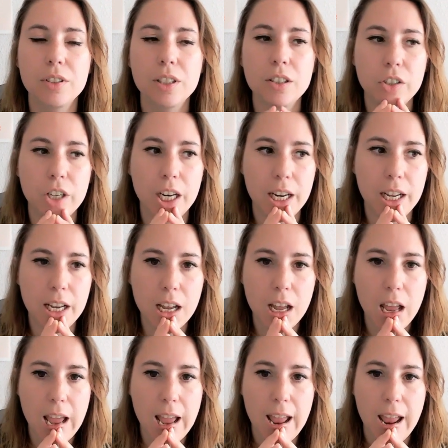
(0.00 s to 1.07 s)
training.
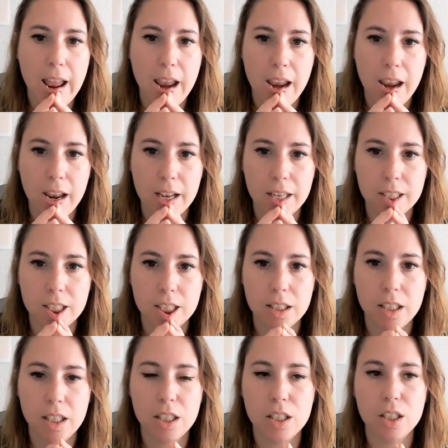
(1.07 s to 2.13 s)
And
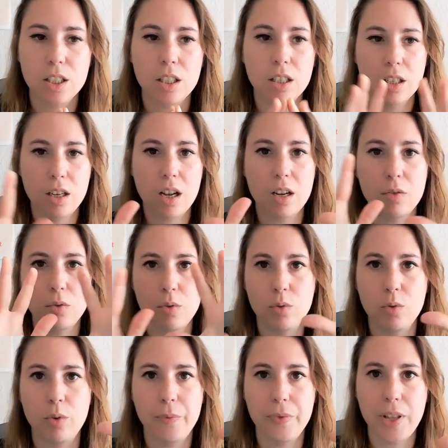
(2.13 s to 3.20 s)
it's
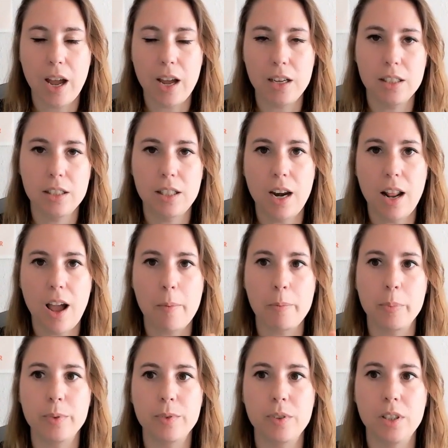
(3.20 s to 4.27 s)
how I set
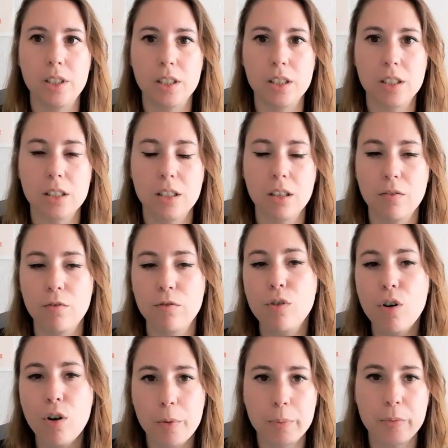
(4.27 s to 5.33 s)
up this
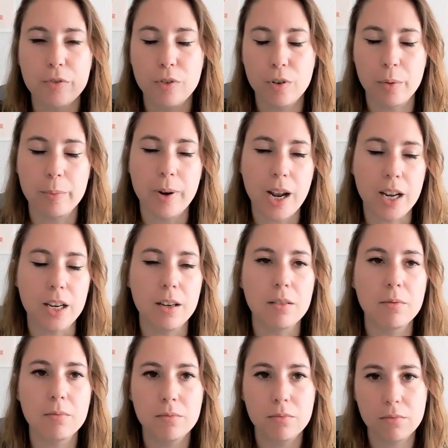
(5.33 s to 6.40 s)
form for my
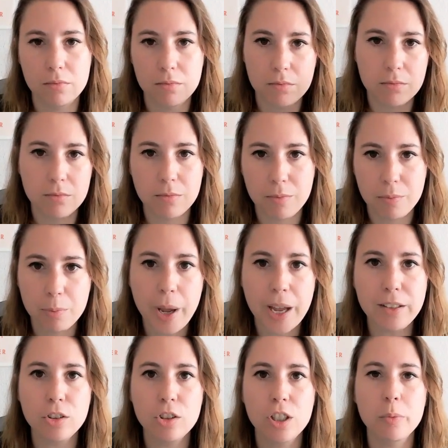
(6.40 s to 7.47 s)

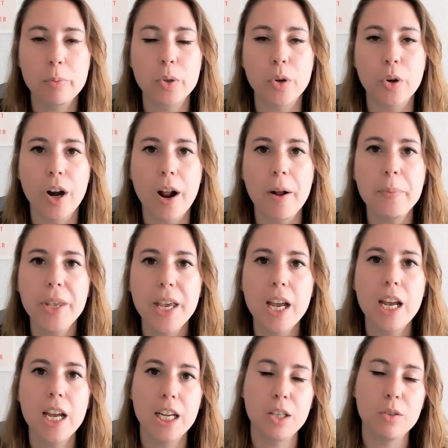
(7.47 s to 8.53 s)
mentoring program,
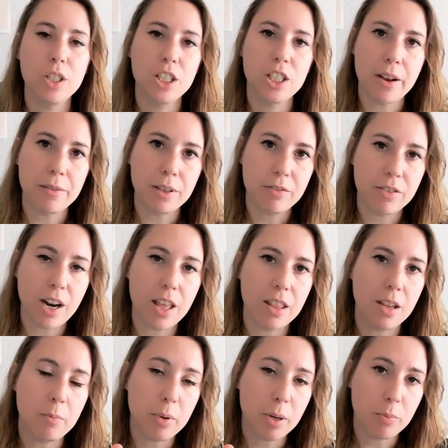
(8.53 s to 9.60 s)
in which every
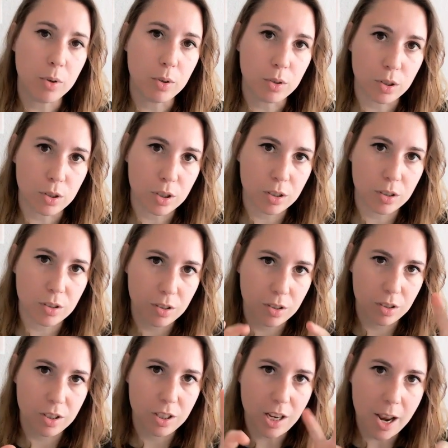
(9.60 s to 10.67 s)
Friday people
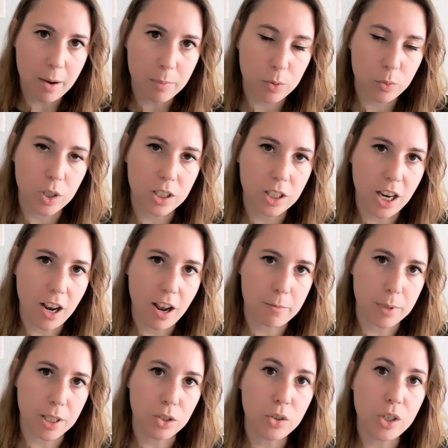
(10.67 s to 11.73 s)
types what they have
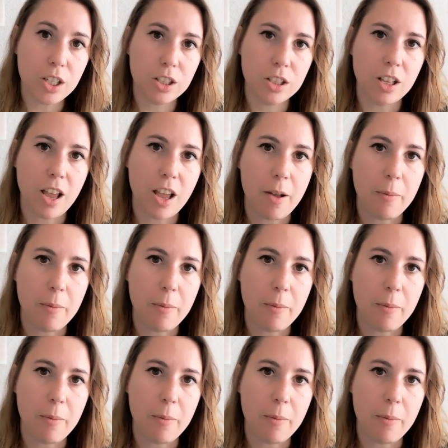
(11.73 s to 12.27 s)
been doing,